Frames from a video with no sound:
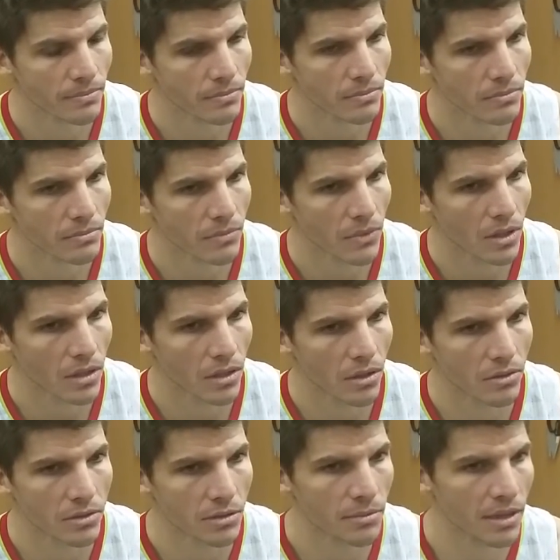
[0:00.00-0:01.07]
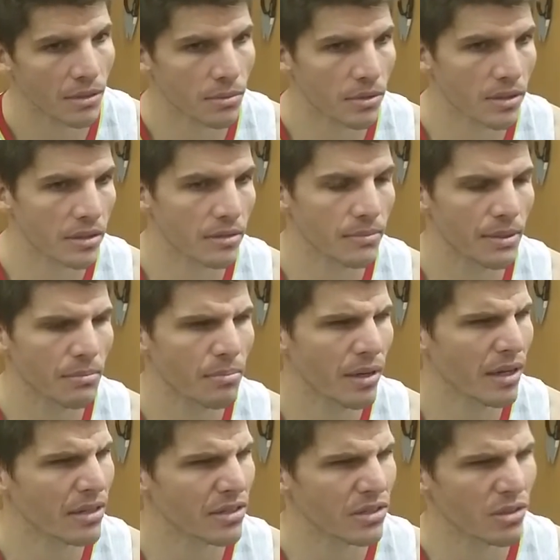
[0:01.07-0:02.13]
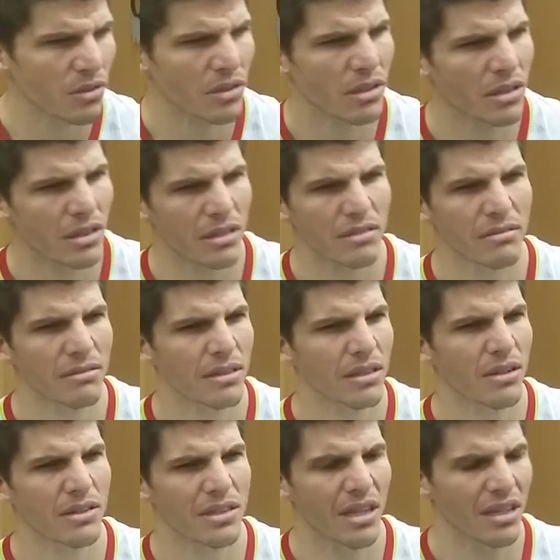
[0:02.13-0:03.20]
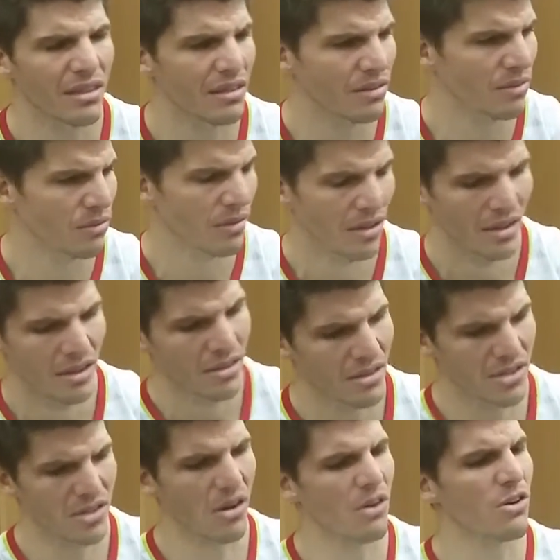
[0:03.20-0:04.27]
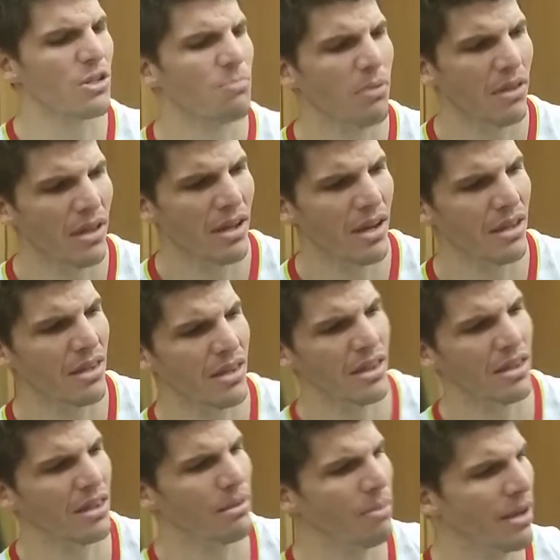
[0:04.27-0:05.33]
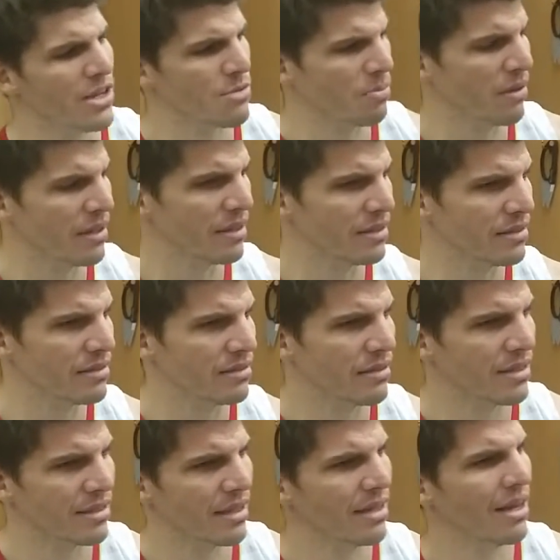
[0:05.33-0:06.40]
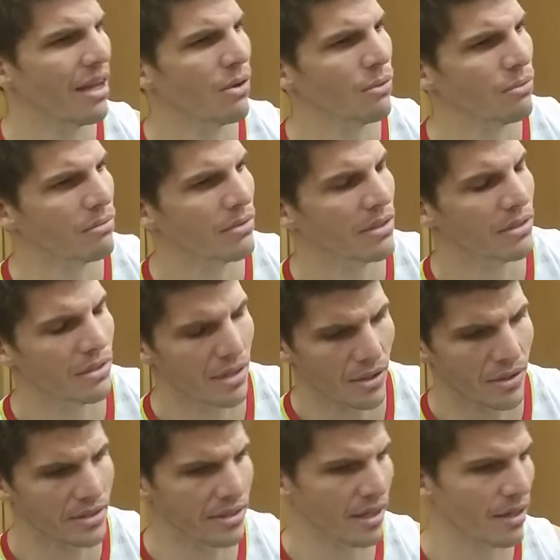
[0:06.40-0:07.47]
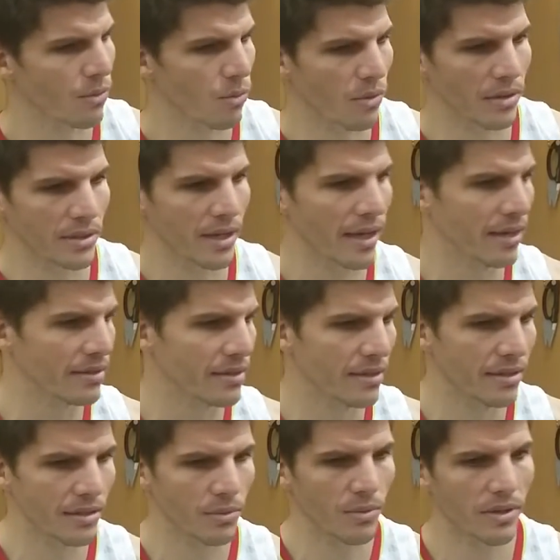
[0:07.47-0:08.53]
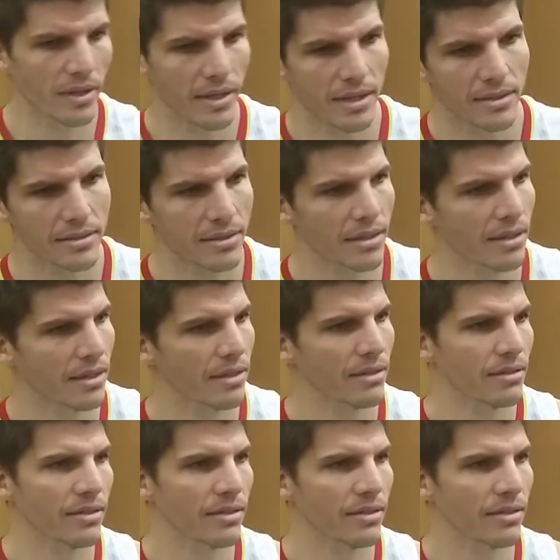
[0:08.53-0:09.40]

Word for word: Um, to be able to, I mean, Bud is so good at, you know, it's not like the starters play and then the bench plays. That's not how, he, you know, it's like one guy's here, one guy's there.